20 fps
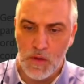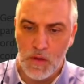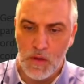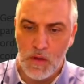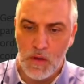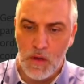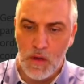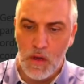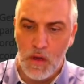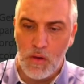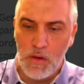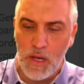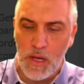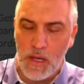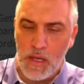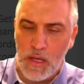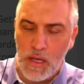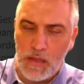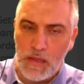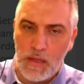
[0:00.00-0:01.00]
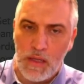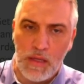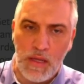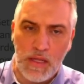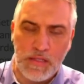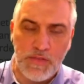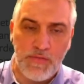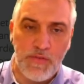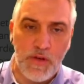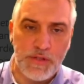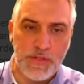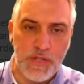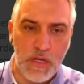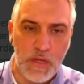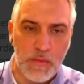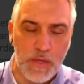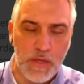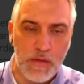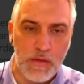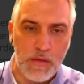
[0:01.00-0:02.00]
Yep. Okay, and that's a false
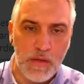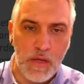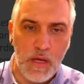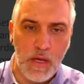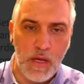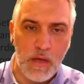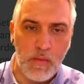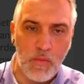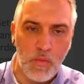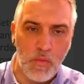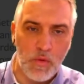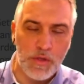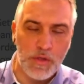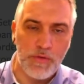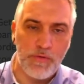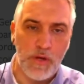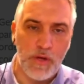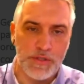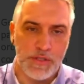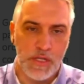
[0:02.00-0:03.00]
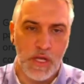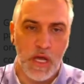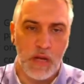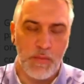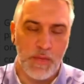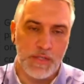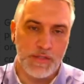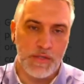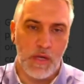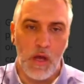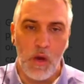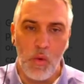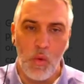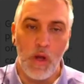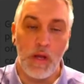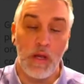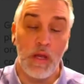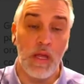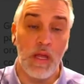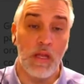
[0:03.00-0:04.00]
dilemma. Um, false dichotomy is
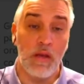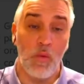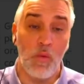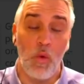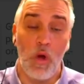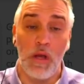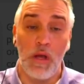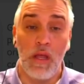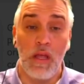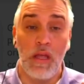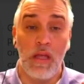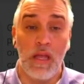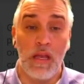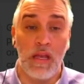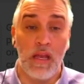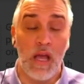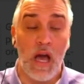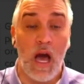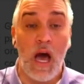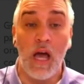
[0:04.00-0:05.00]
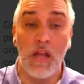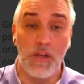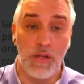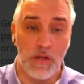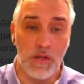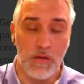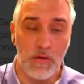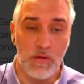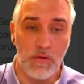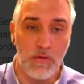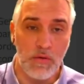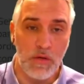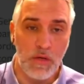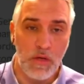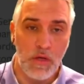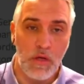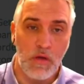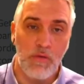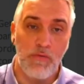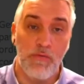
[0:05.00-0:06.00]
what can what can God do
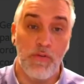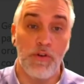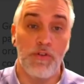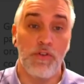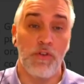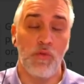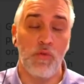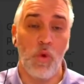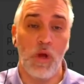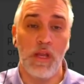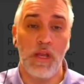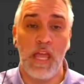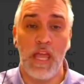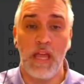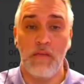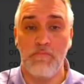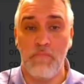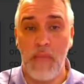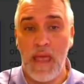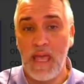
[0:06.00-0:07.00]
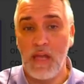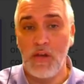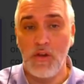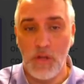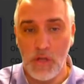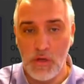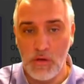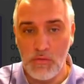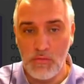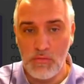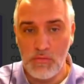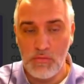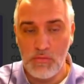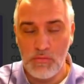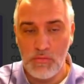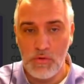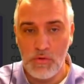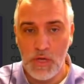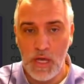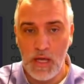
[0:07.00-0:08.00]
versus what can man do?
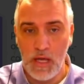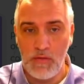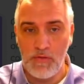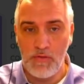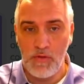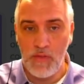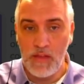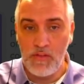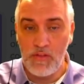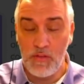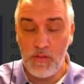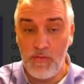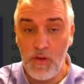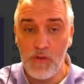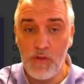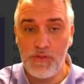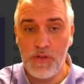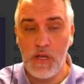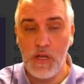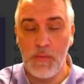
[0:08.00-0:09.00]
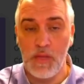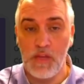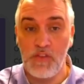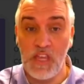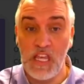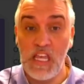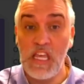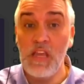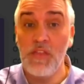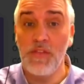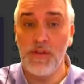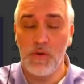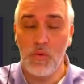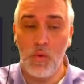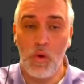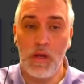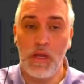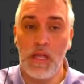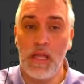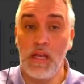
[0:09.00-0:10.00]
Okay, so that's the false dilemma. It's either
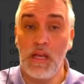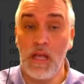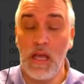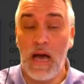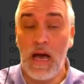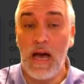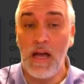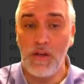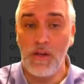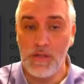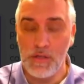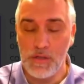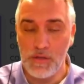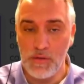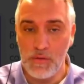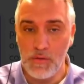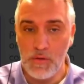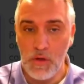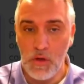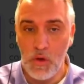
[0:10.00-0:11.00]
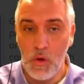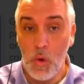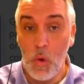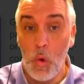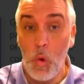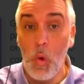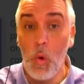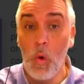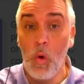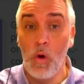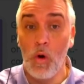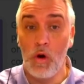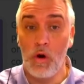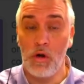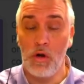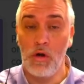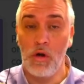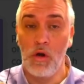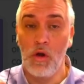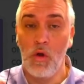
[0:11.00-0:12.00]
what can God do
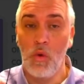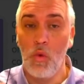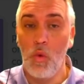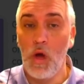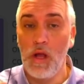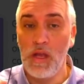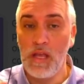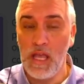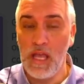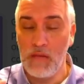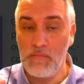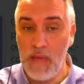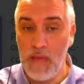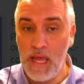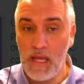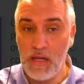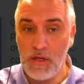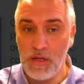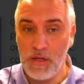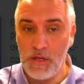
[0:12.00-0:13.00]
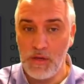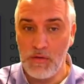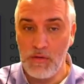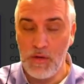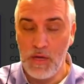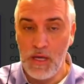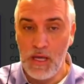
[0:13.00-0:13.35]
or what can man do?